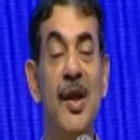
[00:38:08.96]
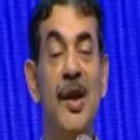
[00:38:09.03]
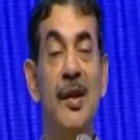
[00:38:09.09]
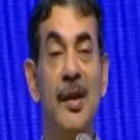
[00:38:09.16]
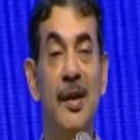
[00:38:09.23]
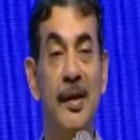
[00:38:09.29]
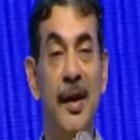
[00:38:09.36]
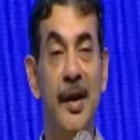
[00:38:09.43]

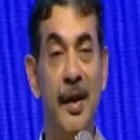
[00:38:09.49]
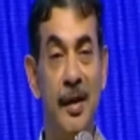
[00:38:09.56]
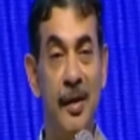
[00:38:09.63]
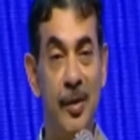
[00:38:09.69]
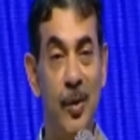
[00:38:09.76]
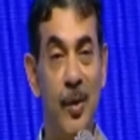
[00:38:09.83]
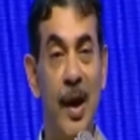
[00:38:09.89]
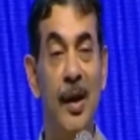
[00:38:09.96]
learning,
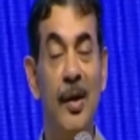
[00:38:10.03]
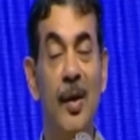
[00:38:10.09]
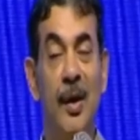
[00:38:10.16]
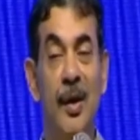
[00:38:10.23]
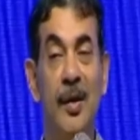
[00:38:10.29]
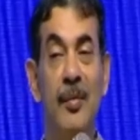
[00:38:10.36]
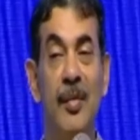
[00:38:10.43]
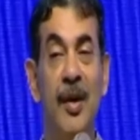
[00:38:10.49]
through
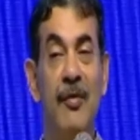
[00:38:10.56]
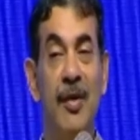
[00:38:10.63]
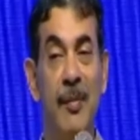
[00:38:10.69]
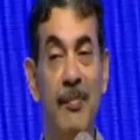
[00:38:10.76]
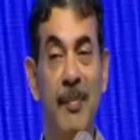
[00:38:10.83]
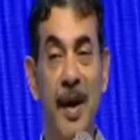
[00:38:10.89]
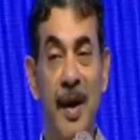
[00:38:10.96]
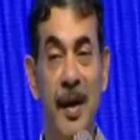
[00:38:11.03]
algorithm
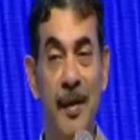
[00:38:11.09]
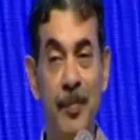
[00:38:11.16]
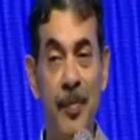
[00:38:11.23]
development,